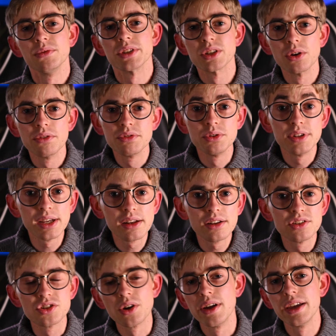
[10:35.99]
So if you did
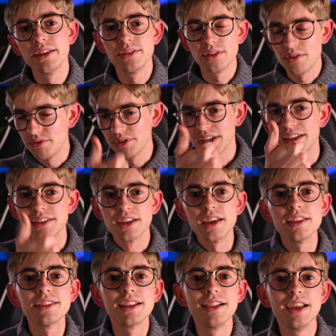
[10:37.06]
enjoy it, don't forget to
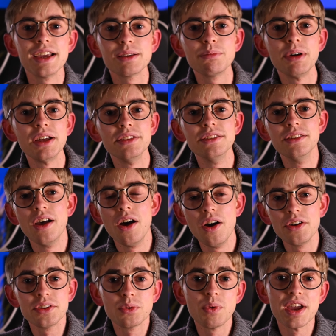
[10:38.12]
hit the like button
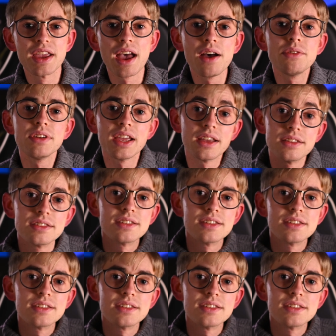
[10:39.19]
on your way out and